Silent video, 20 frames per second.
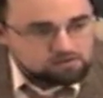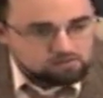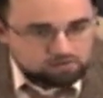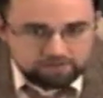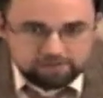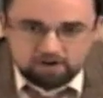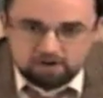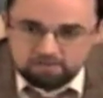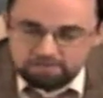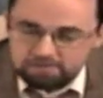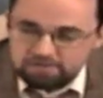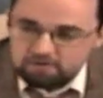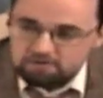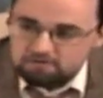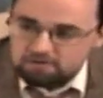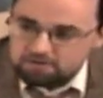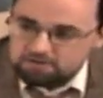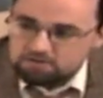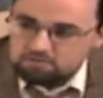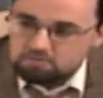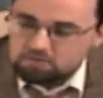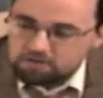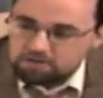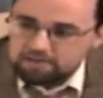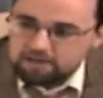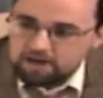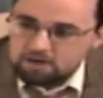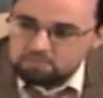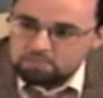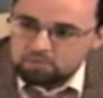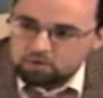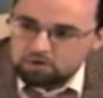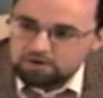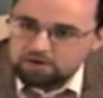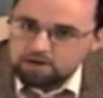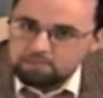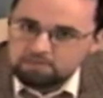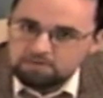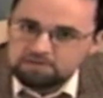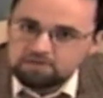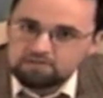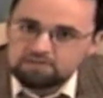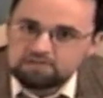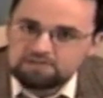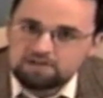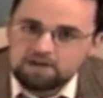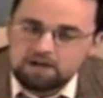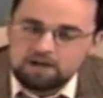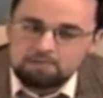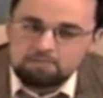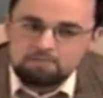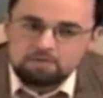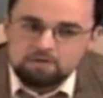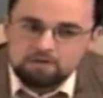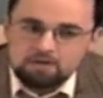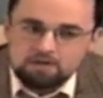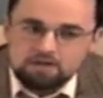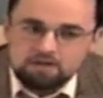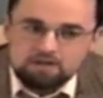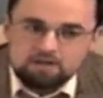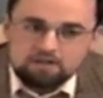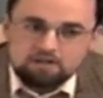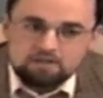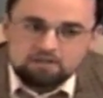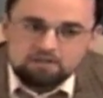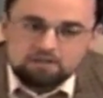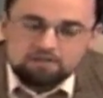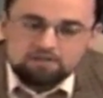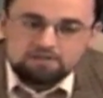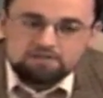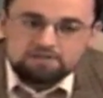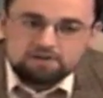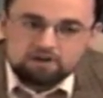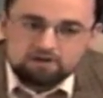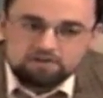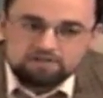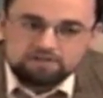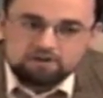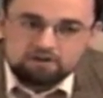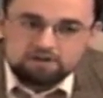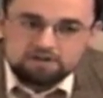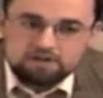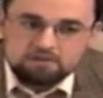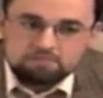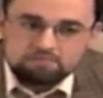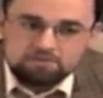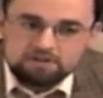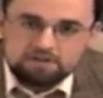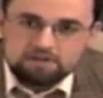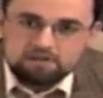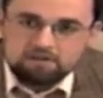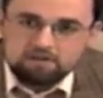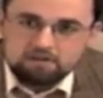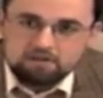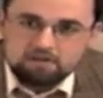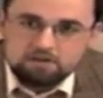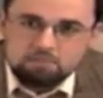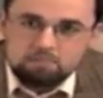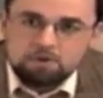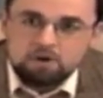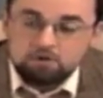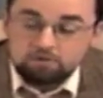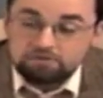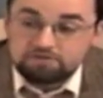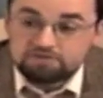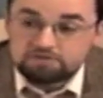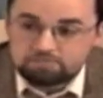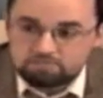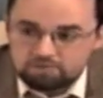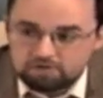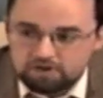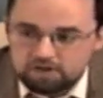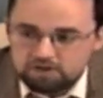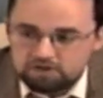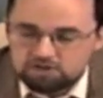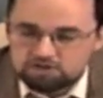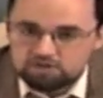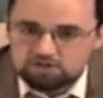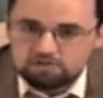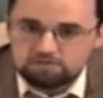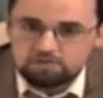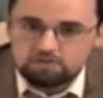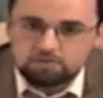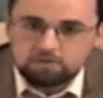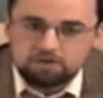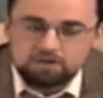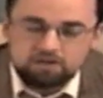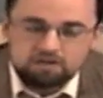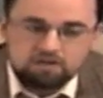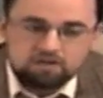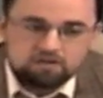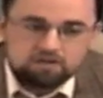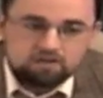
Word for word: well, then art theory isn't really that important up until the time that the art is already completed, post-production, if you will.